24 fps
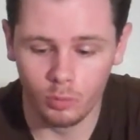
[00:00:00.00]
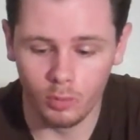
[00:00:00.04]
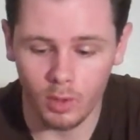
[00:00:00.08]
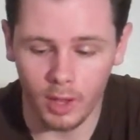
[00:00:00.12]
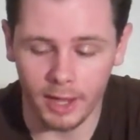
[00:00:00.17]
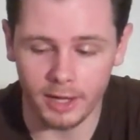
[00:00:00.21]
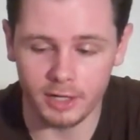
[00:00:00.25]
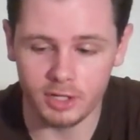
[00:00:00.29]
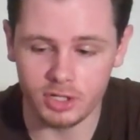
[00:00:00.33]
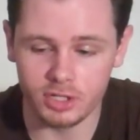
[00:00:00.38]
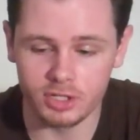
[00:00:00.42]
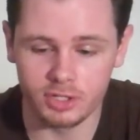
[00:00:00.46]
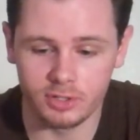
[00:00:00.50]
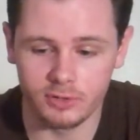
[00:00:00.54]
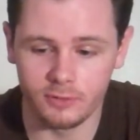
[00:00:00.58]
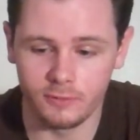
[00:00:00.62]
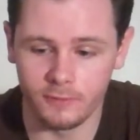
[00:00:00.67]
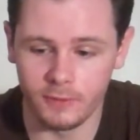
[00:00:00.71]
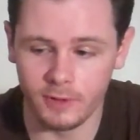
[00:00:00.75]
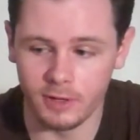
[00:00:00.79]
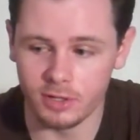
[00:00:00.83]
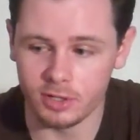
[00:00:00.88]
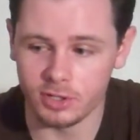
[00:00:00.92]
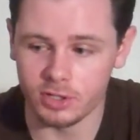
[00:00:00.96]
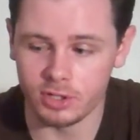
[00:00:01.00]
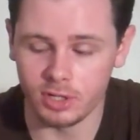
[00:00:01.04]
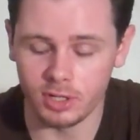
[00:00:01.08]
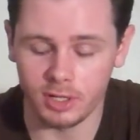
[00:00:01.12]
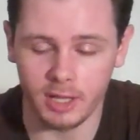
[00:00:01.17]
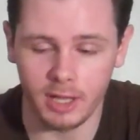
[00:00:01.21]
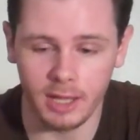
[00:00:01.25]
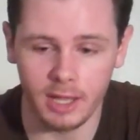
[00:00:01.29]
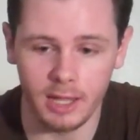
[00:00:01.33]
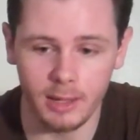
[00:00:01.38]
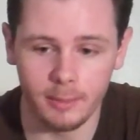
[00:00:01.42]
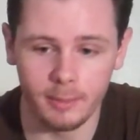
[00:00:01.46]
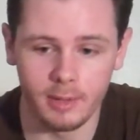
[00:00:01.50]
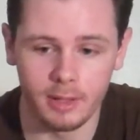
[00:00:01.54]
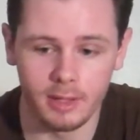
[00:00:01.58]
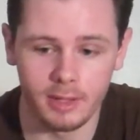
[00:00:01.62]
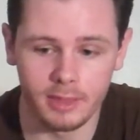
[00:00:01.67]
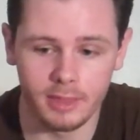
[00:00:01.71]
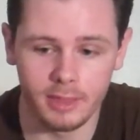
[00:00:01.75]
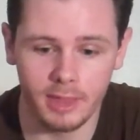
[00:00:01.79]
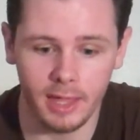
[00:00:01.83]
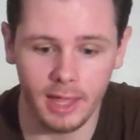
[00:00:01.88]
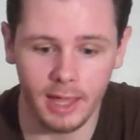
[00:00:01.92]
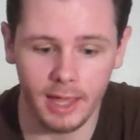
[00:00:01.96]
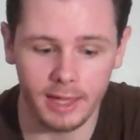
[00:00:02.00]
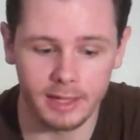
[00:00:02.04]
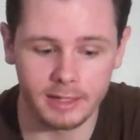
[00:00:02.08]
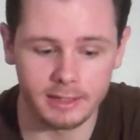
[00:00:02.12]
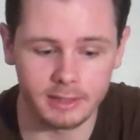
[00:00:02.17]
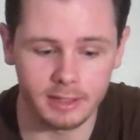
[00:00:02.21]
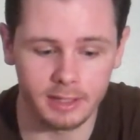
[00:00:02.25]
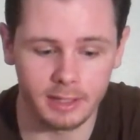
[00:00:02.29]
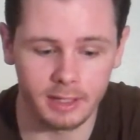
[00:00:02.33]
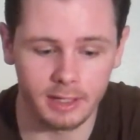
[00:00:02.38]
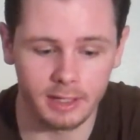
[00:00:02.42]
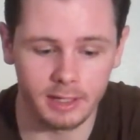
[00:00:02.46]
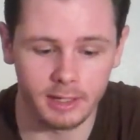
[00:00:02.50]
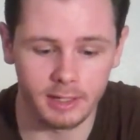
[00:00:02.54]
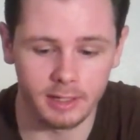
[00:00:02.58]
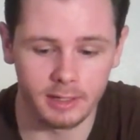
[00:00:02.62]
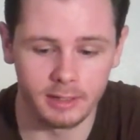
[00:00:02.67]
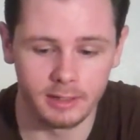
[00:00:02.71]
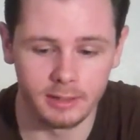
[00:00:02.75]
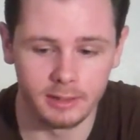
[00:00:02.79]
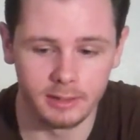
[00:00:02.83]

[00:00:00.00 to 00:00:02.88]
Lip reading: I just finished a game that,